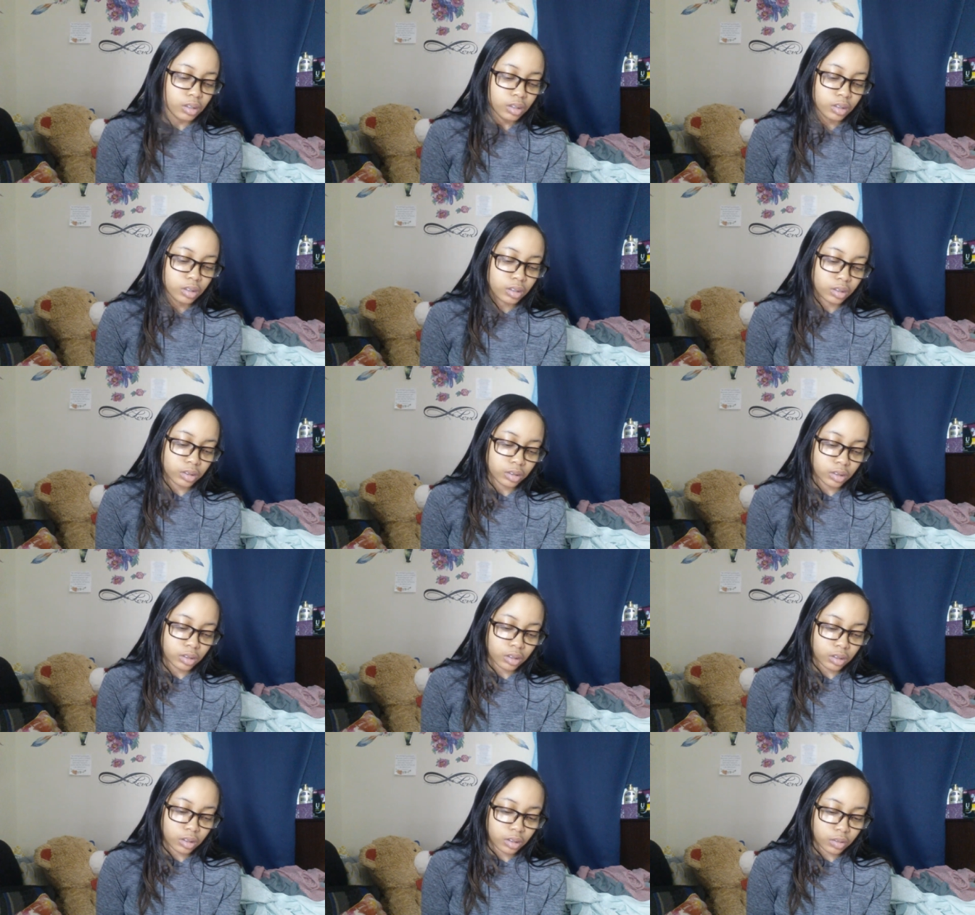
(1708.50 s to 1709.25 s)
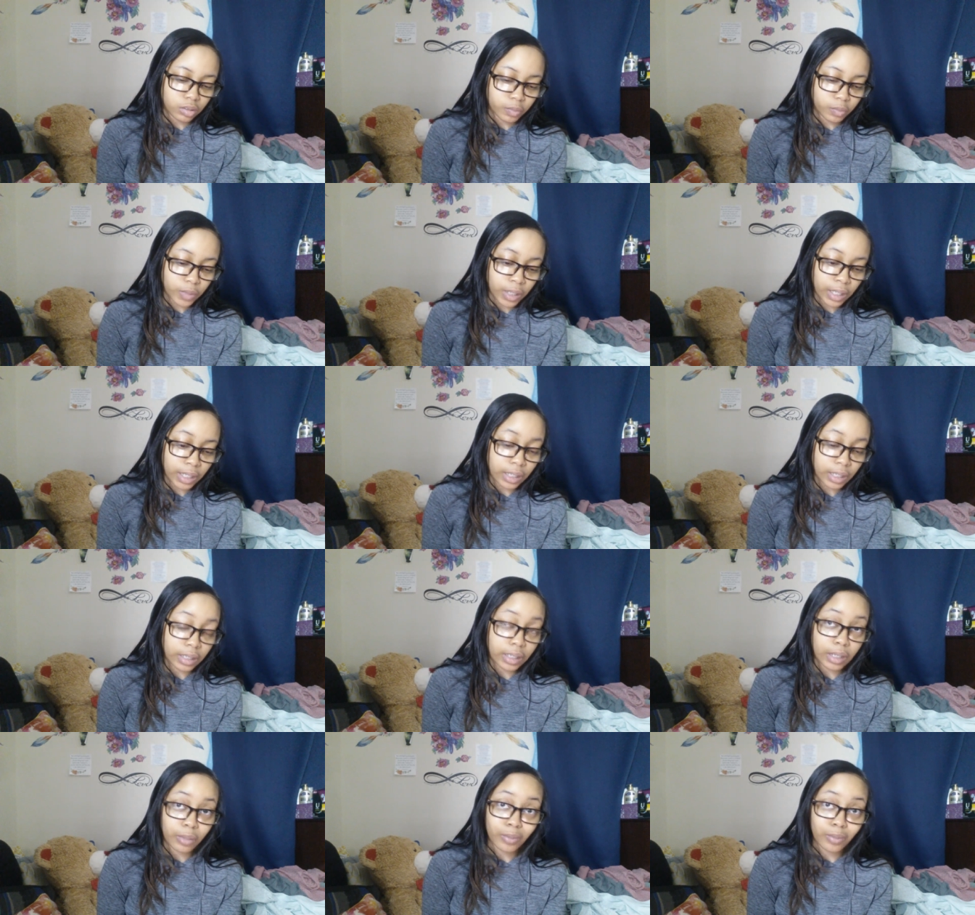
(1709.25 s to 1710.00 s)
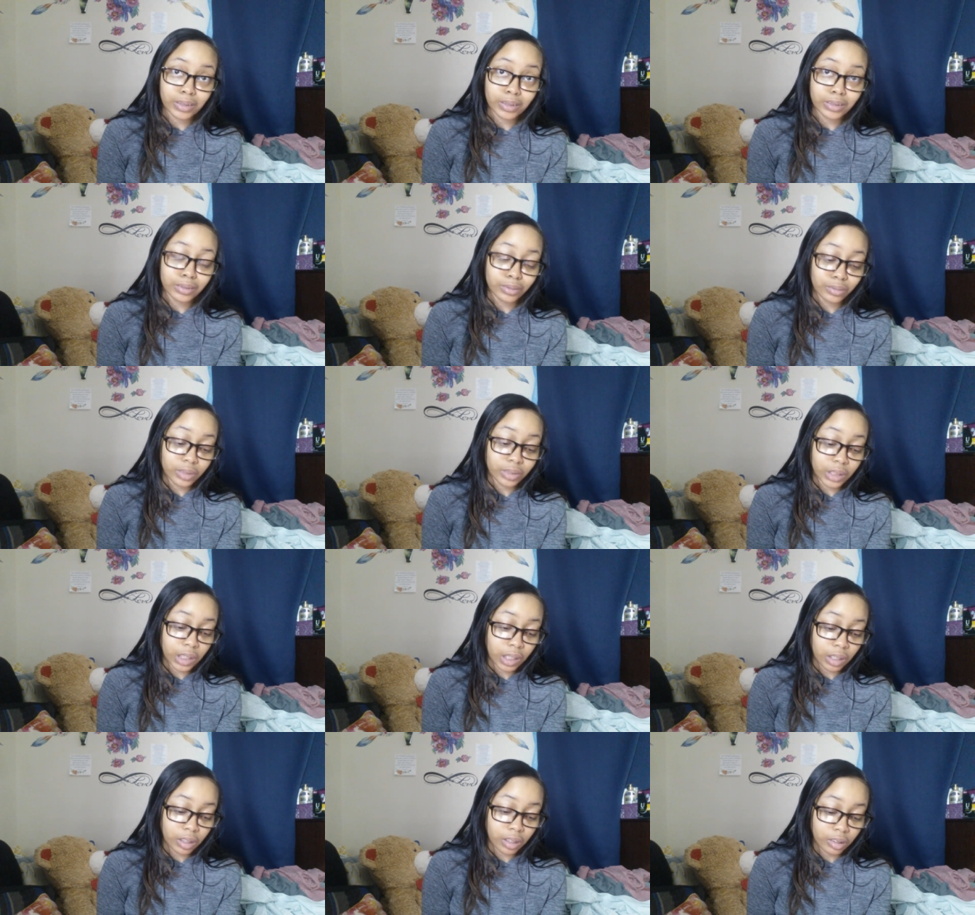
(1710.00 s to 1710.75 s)
And, um, I got a lot of work to do
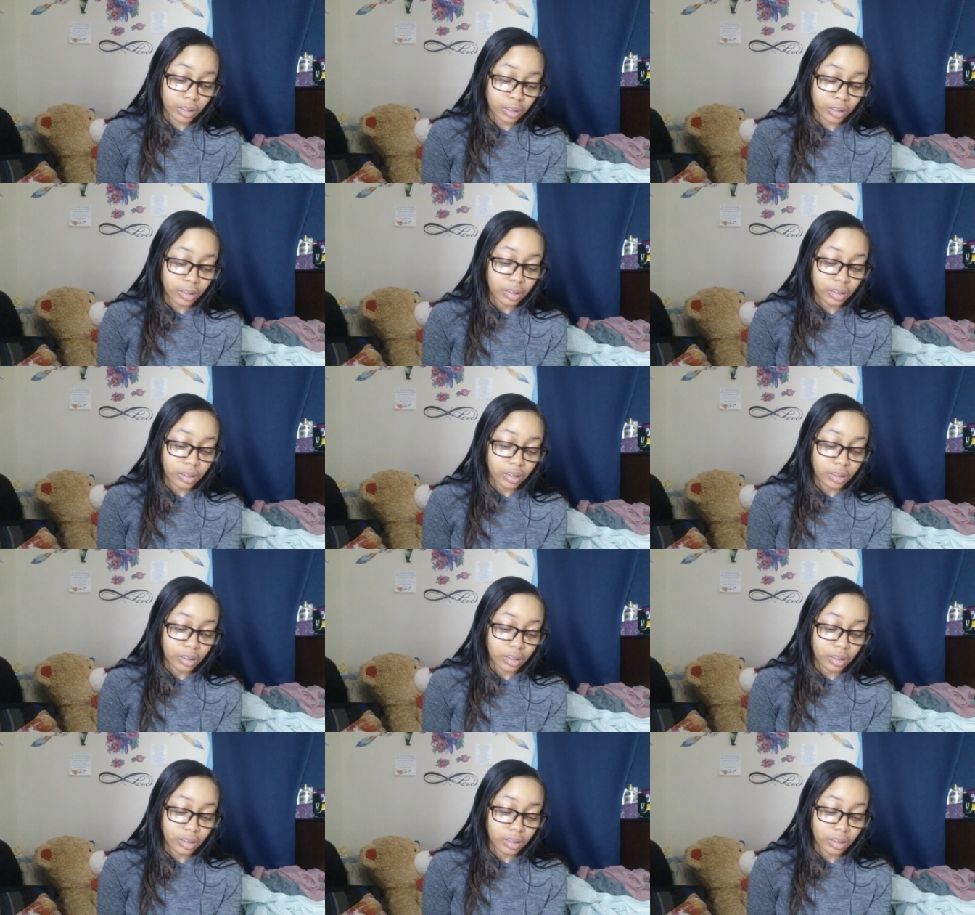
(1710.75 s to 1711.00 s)
today.